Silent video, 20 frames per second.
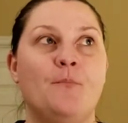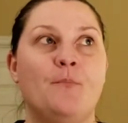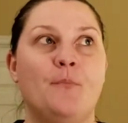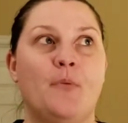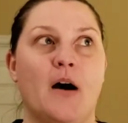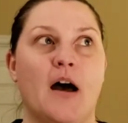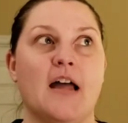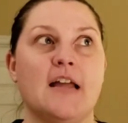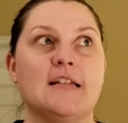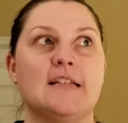
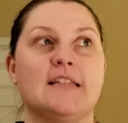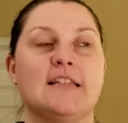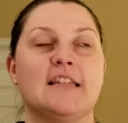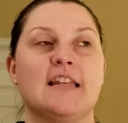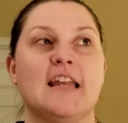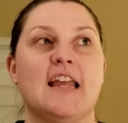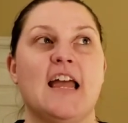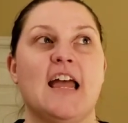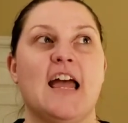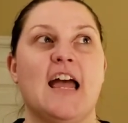But
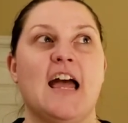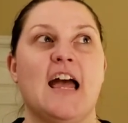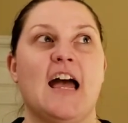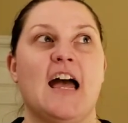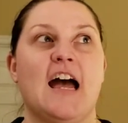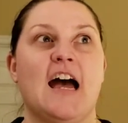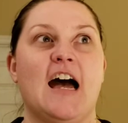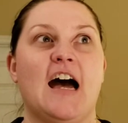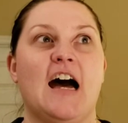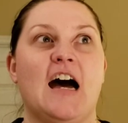
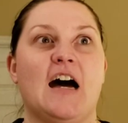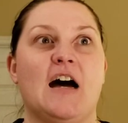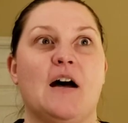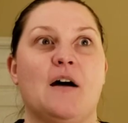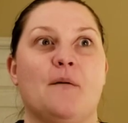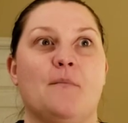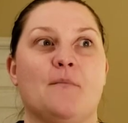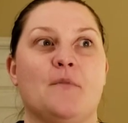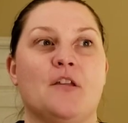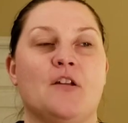
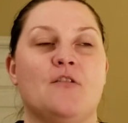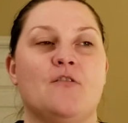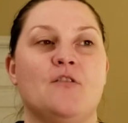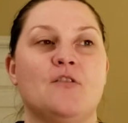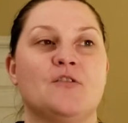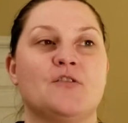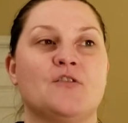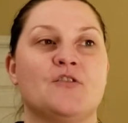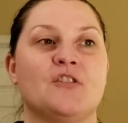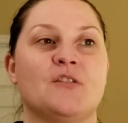
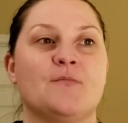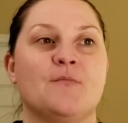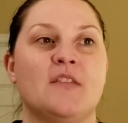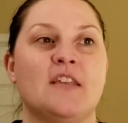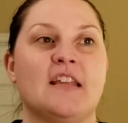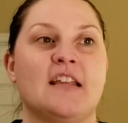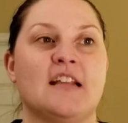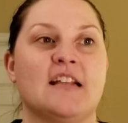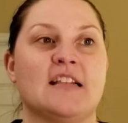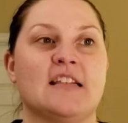those are some
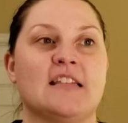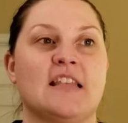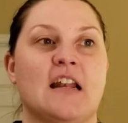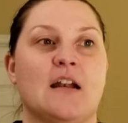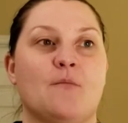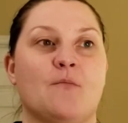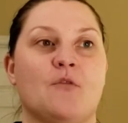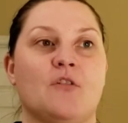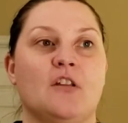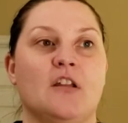things that
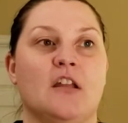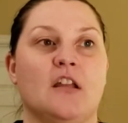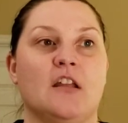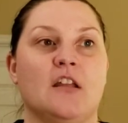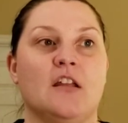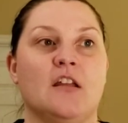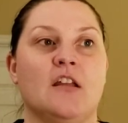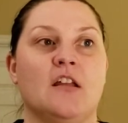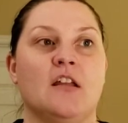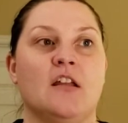I'm
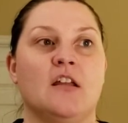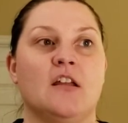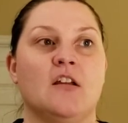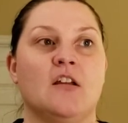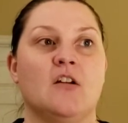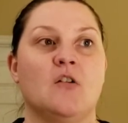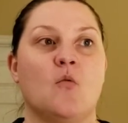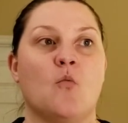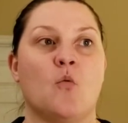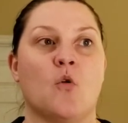really
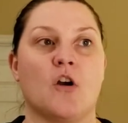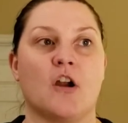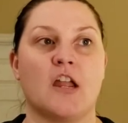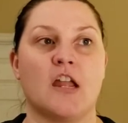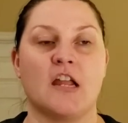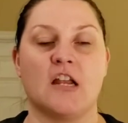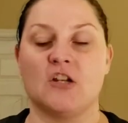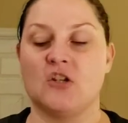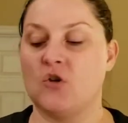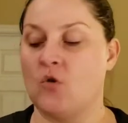
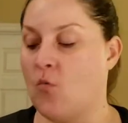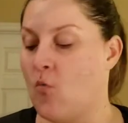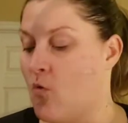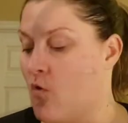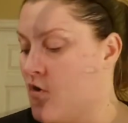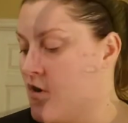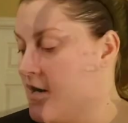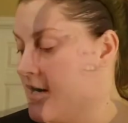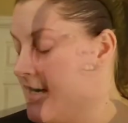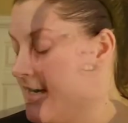working
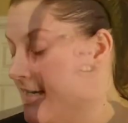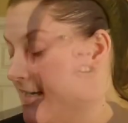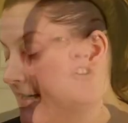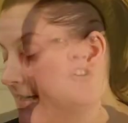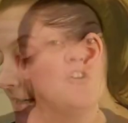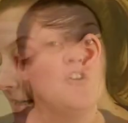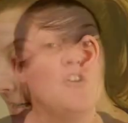towards.